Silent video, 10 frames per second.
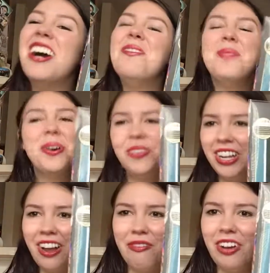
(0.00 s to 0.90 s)
but
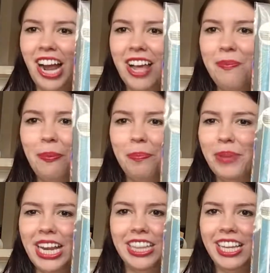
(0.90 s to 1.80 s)
whatever. I
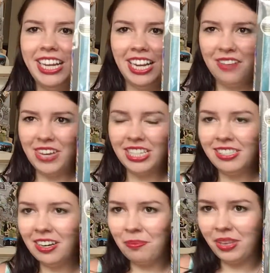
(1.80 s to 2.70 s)
paid like
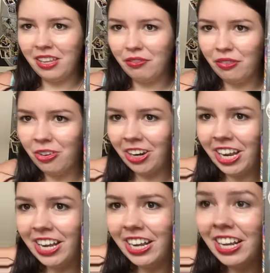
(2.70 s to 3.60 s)
MSRP for
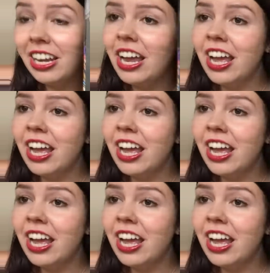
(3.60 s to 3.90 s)
it, and